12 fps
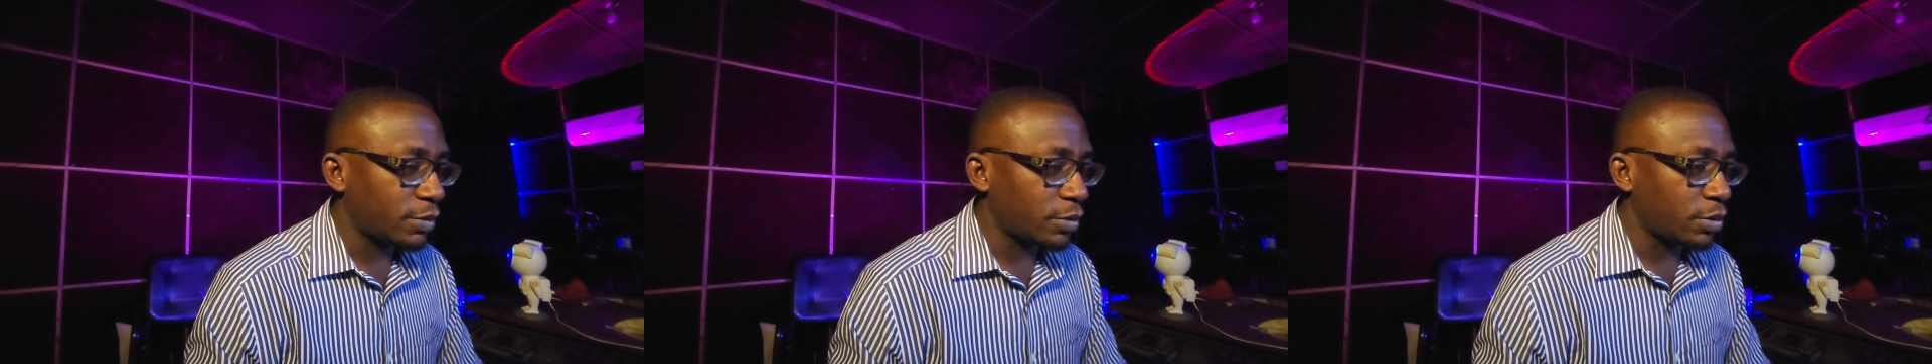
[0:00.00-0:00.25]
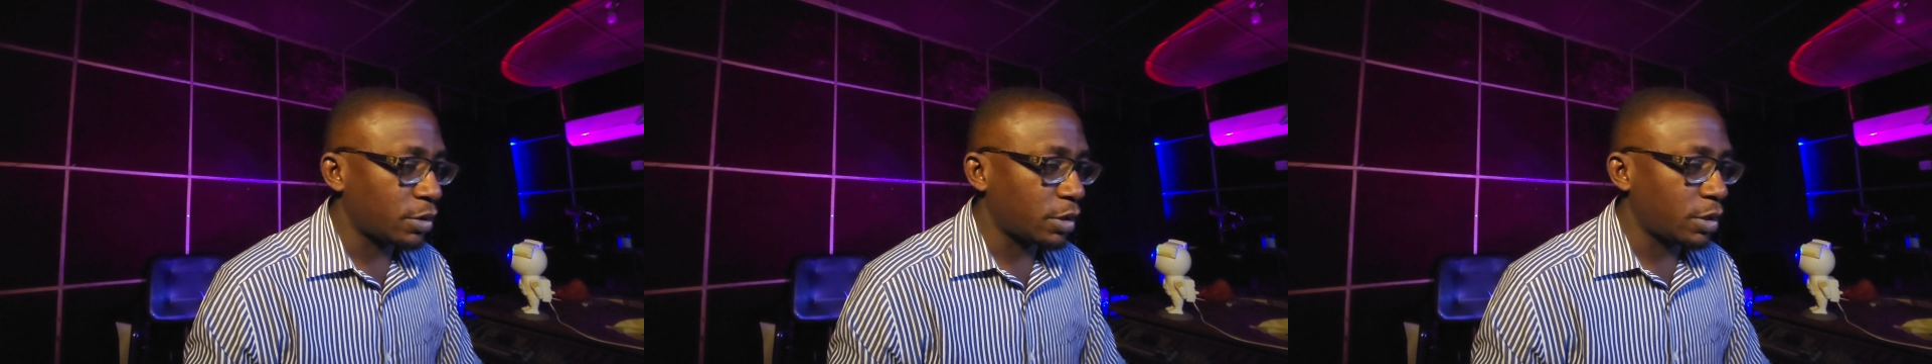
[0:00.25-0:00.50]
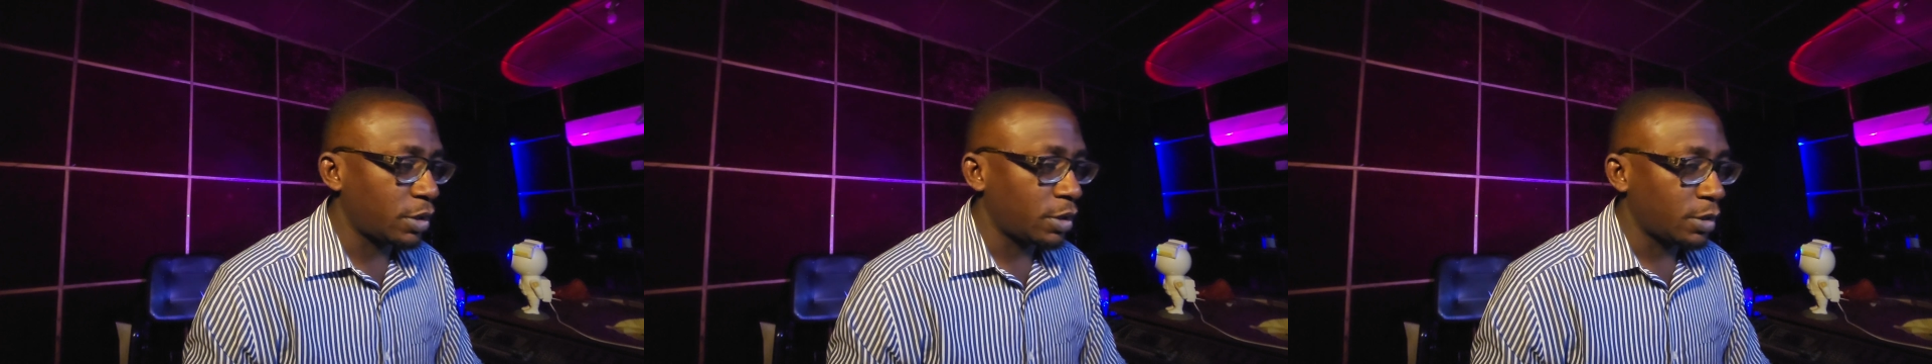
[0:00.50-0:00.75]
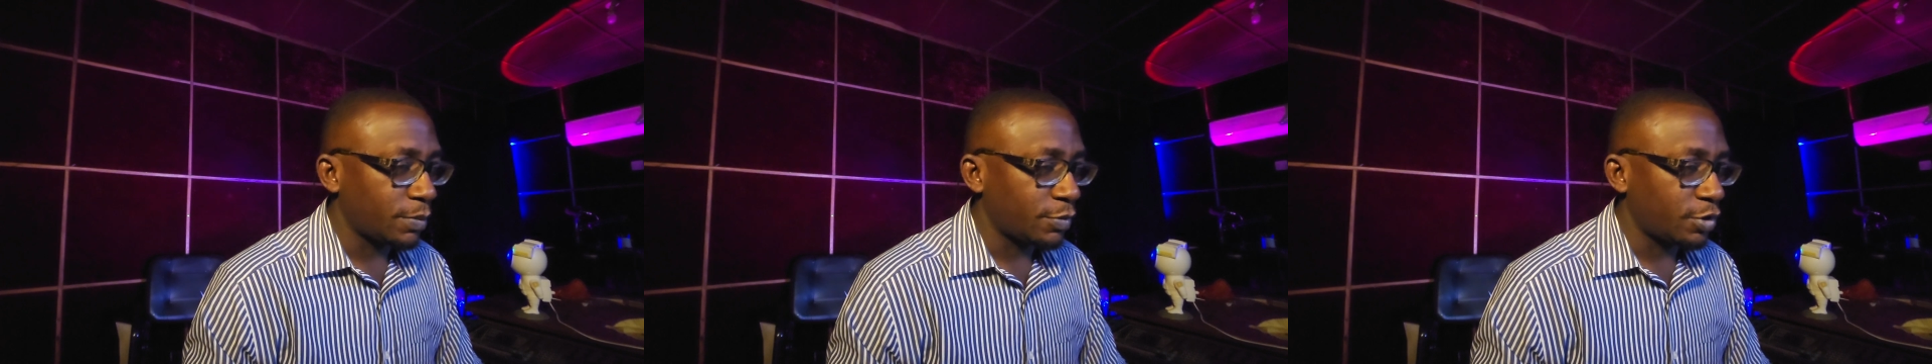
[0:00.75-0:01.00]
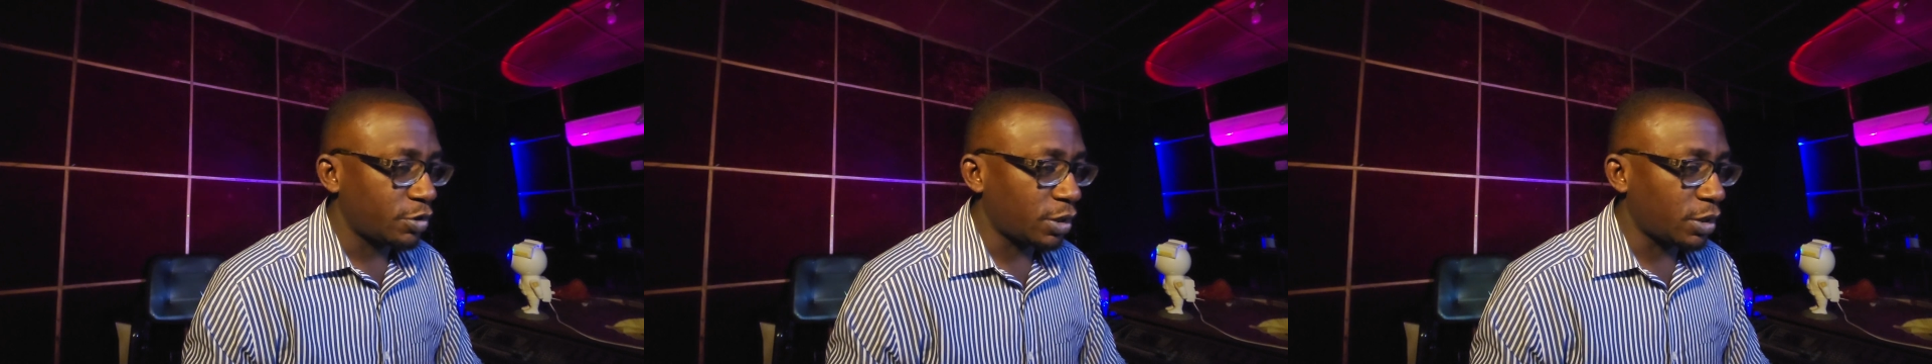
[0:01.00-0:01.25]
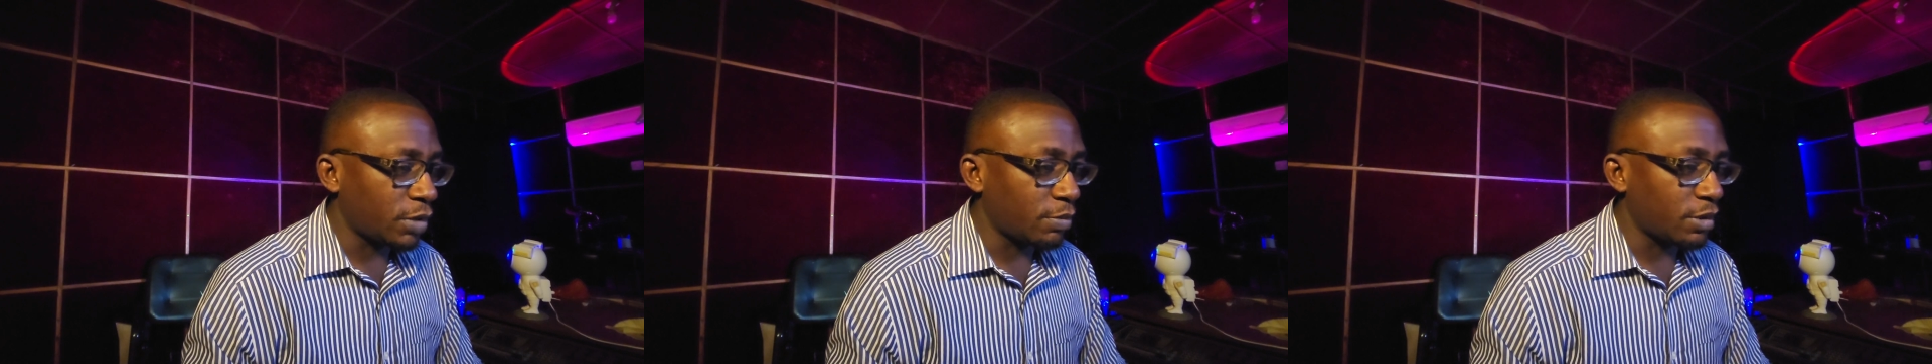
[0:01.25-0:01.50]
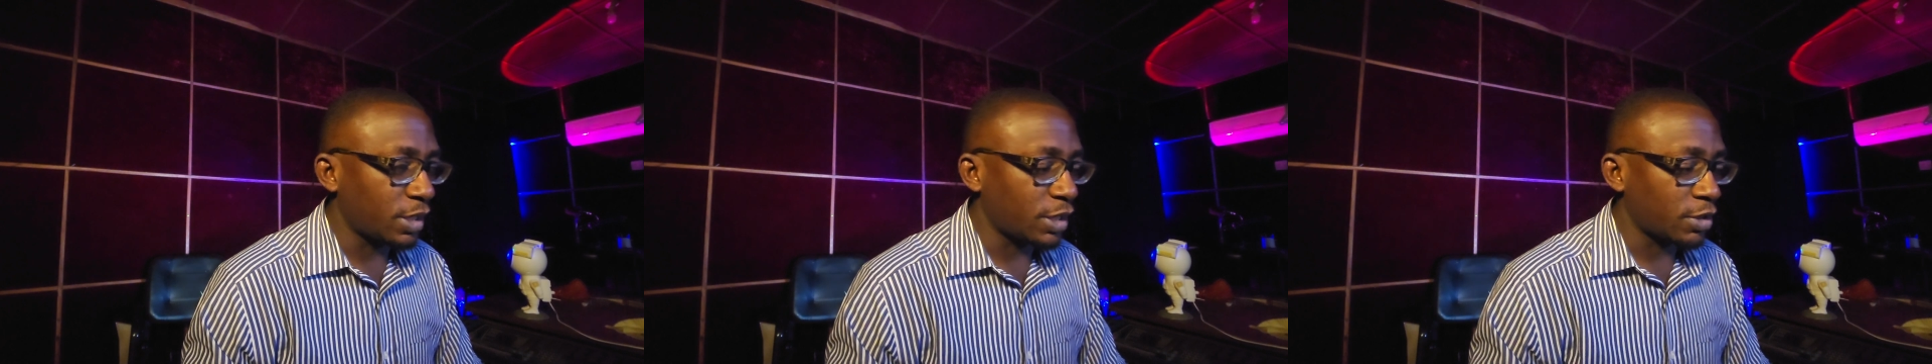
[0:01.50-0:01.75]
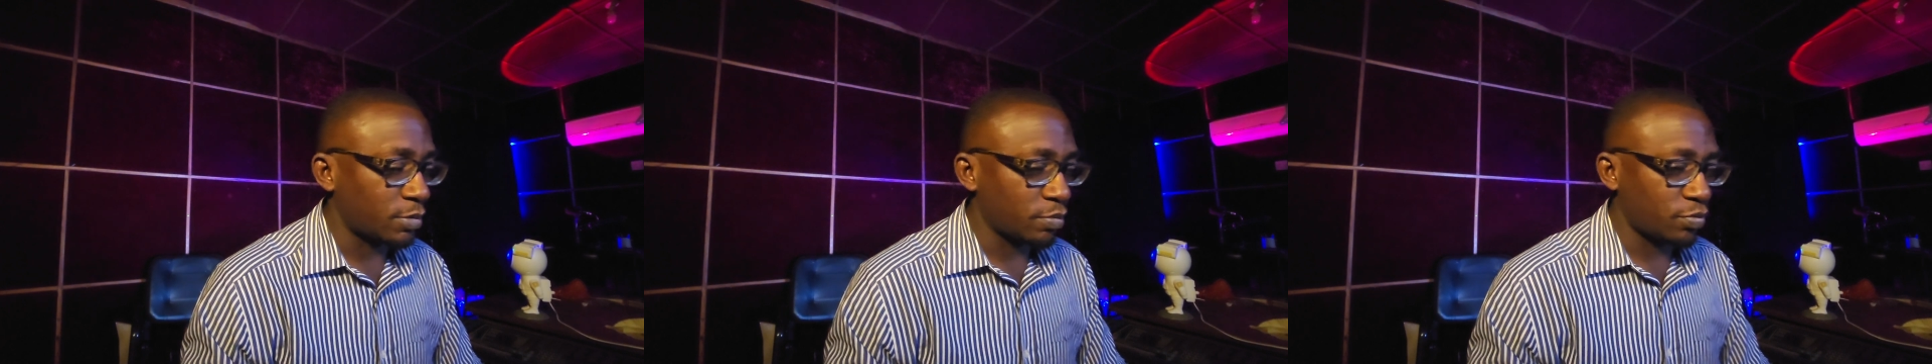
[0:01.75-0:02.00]
Okay, I'm trying to keep this
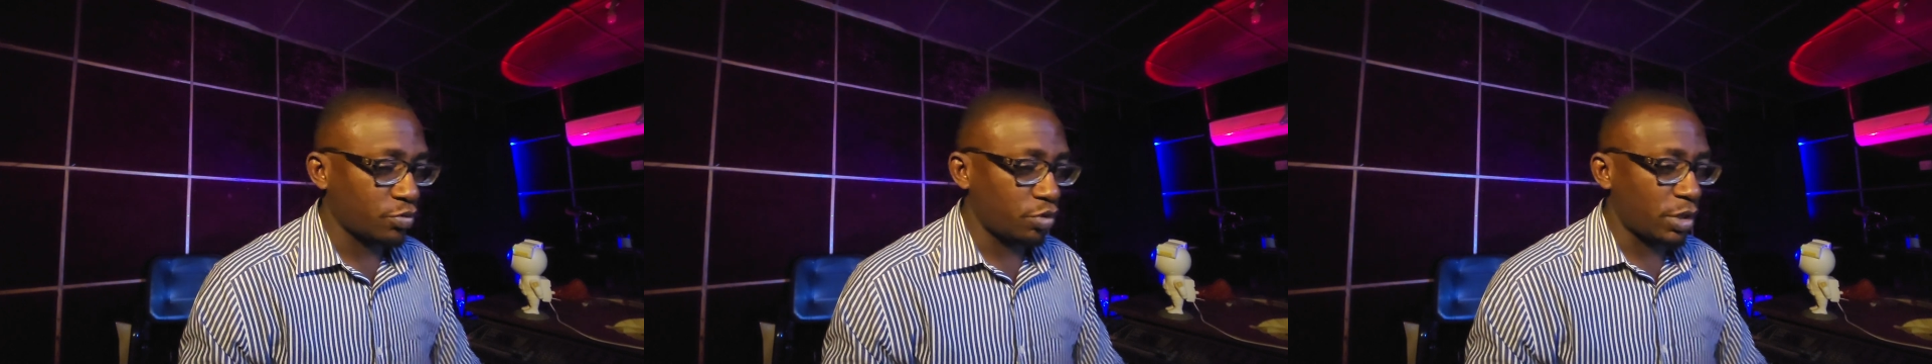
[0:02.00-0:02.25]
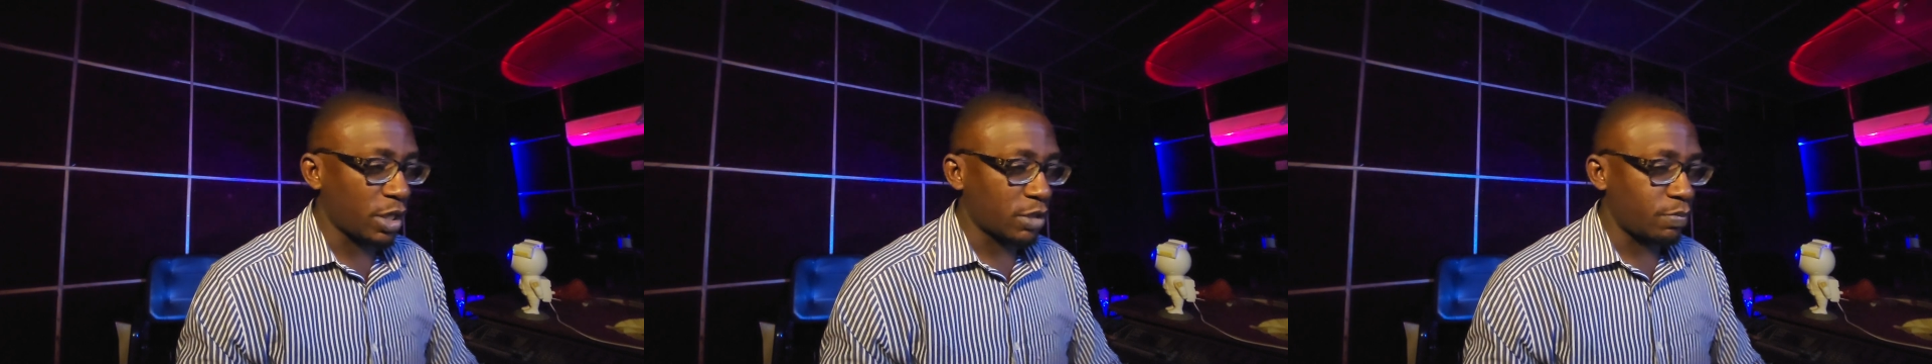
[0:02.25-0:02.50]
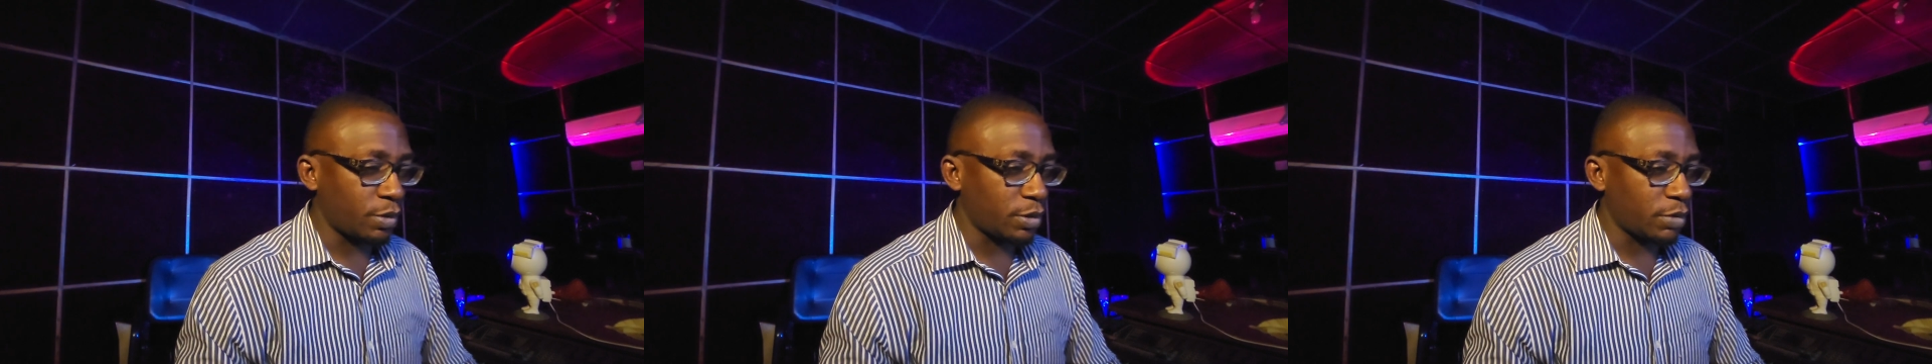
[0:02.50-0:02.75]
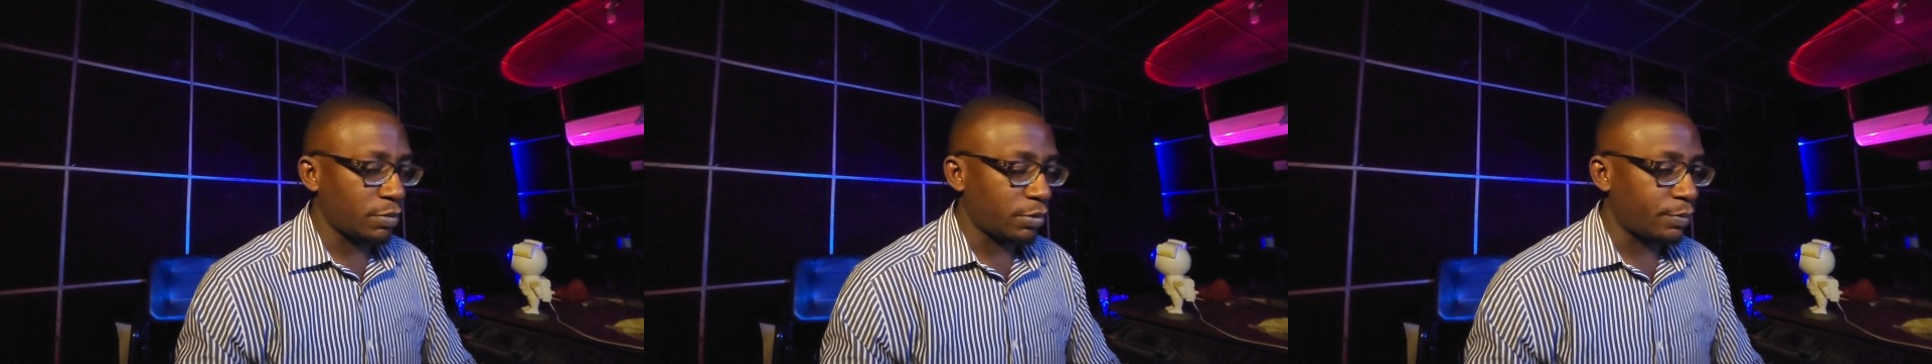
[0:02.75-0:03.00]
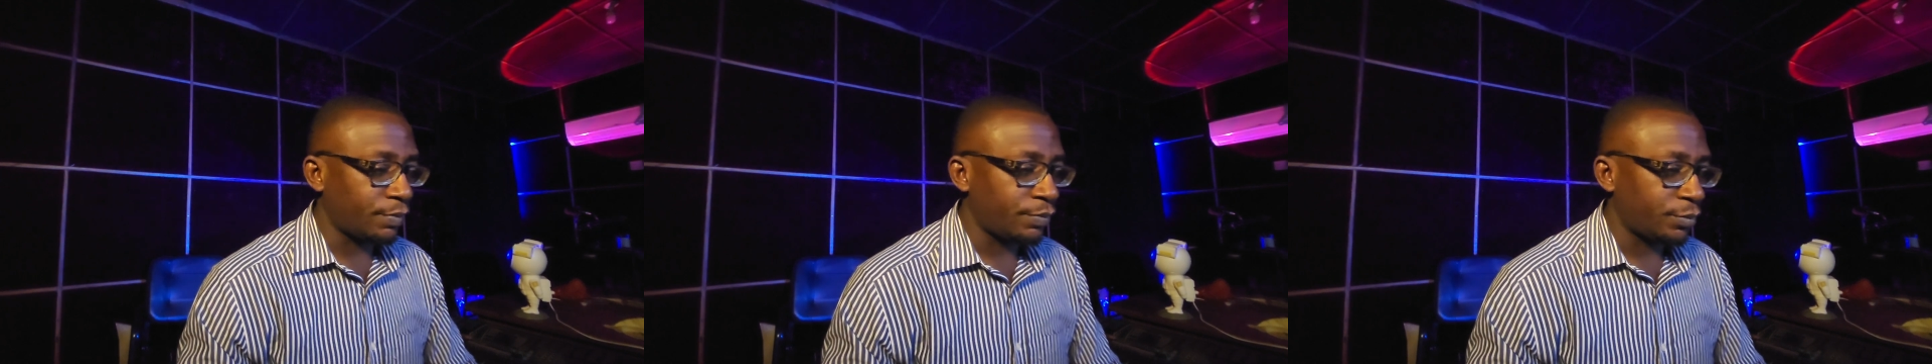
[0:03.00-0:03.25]
as quick as possible.